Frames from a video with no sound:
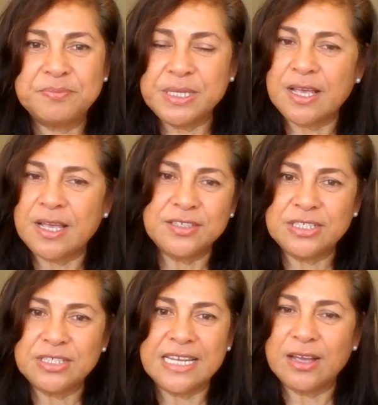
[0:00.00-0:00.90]
besides
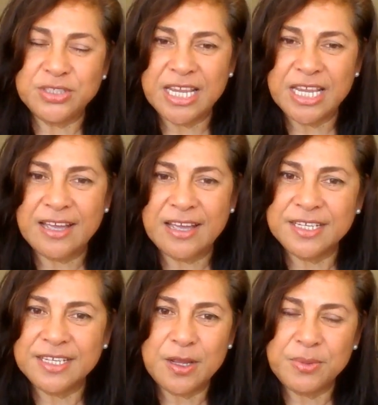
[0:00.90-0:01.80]
just lounging out,
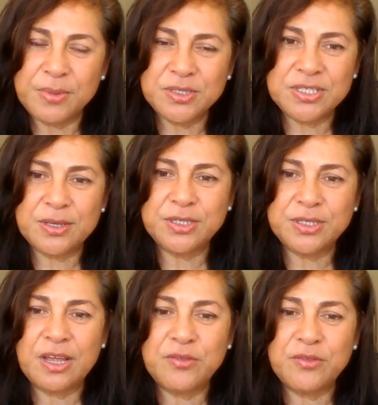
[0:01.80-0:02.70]
because you're so
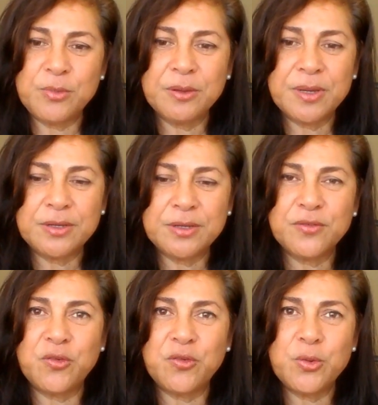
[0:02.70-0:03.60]
tired from work. But look
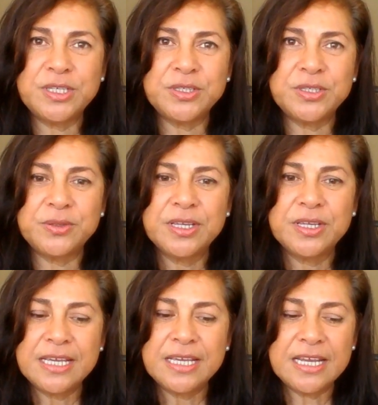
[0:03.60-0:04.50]
forward to
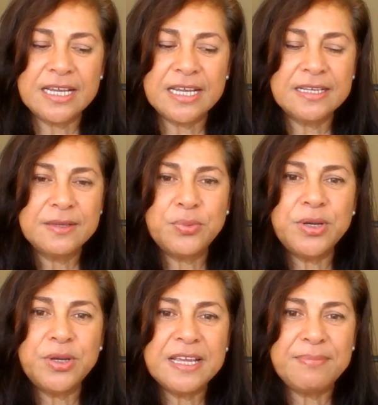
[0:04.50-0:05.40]

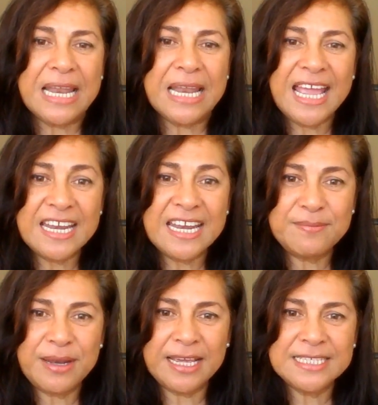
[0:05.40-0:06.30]
putting a plan in
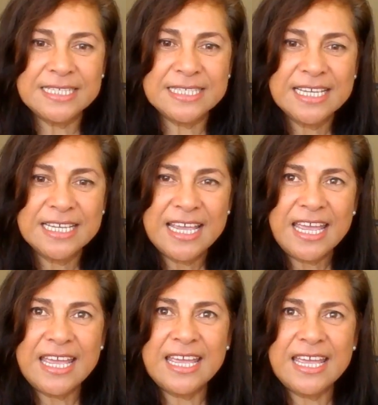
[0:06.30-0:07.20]
place
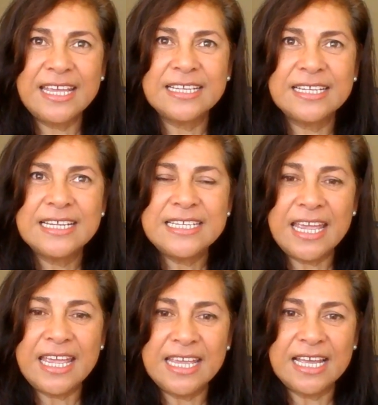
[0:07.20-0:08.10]
and
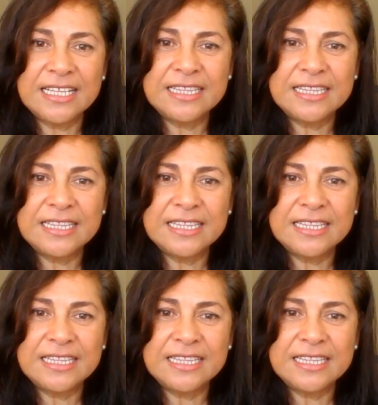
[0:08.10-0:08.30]
taking